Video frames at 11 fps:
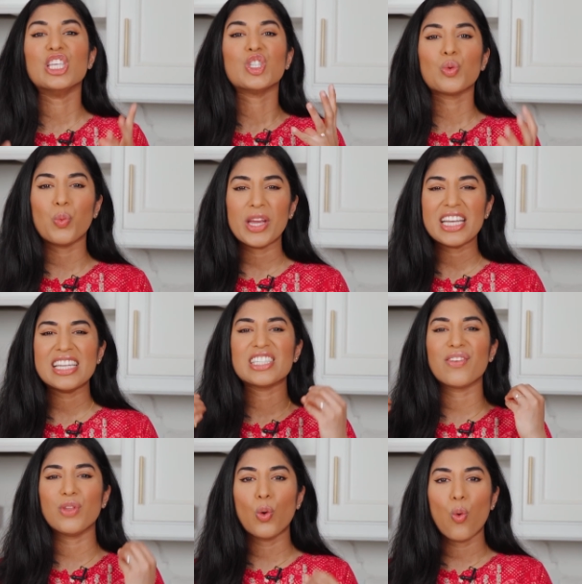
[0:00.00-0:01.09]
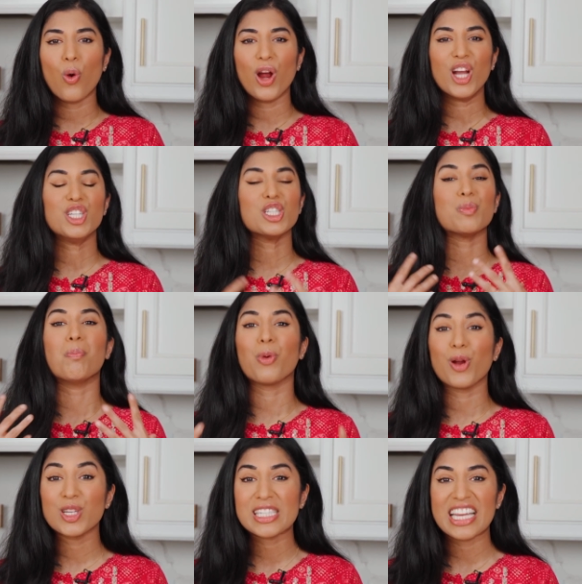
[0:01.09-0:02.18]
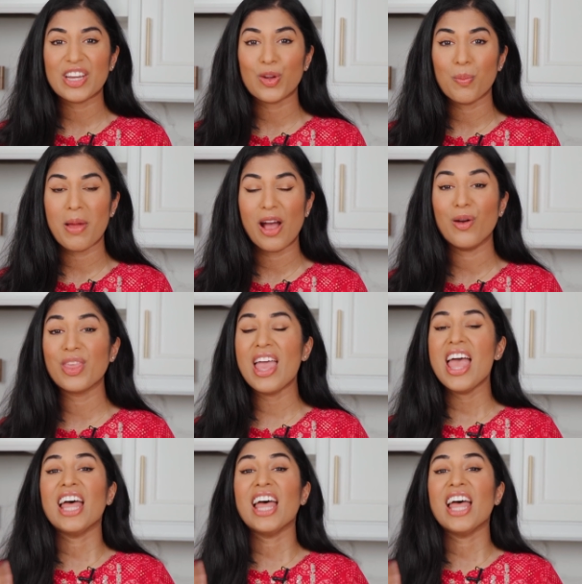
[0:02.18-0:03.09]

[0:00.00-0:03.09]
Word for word: the sweetness of the corn just bursting in your mouth